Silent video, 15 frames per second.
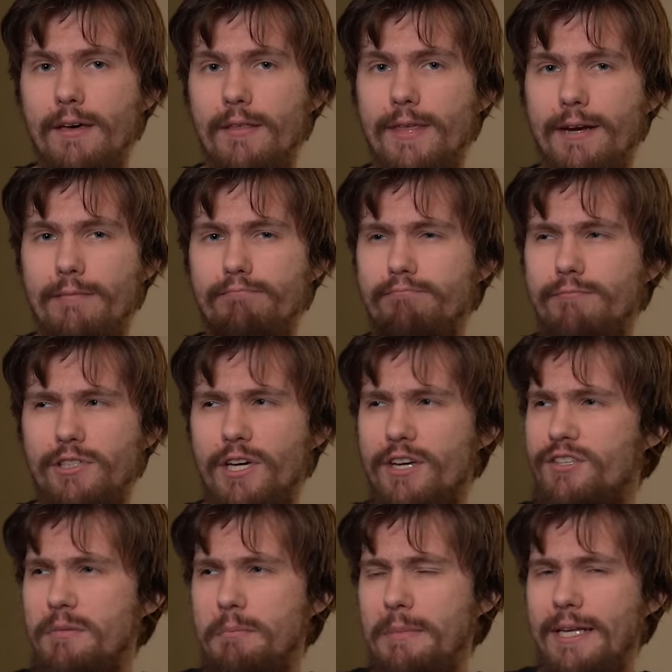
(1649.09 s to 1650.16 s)
that
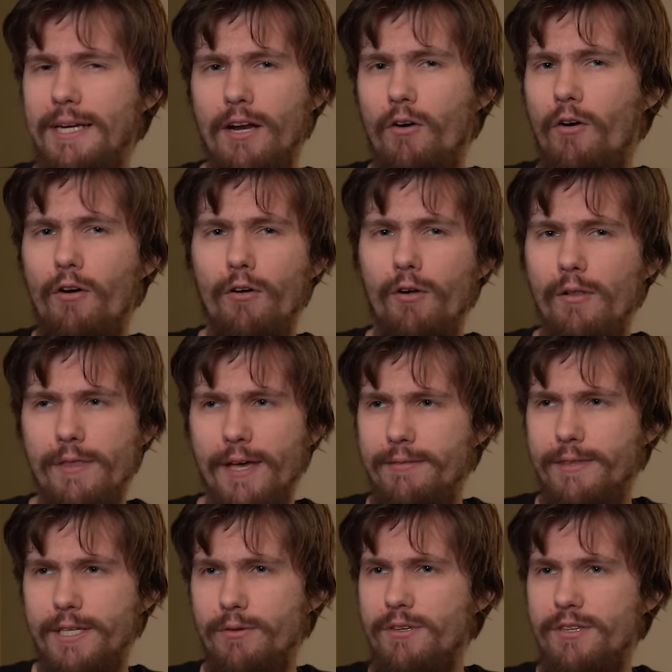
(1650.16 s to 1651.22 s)
doesn't mean at all that
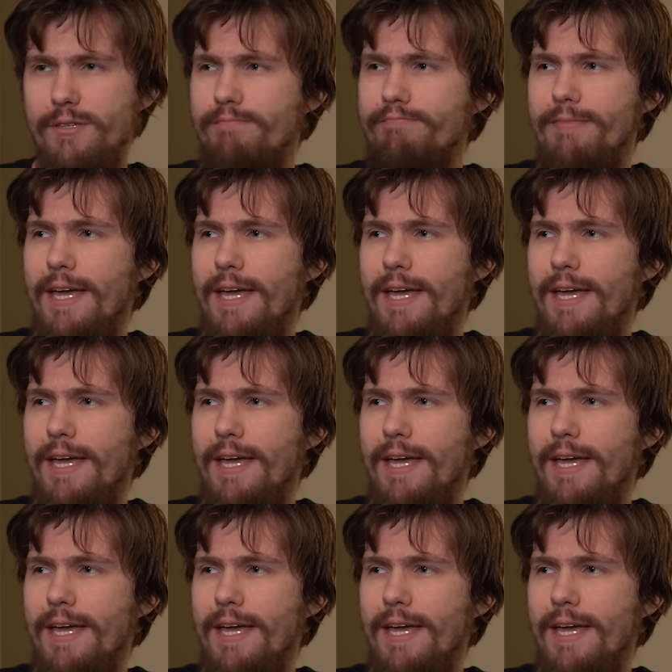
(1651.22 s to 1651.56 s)
there is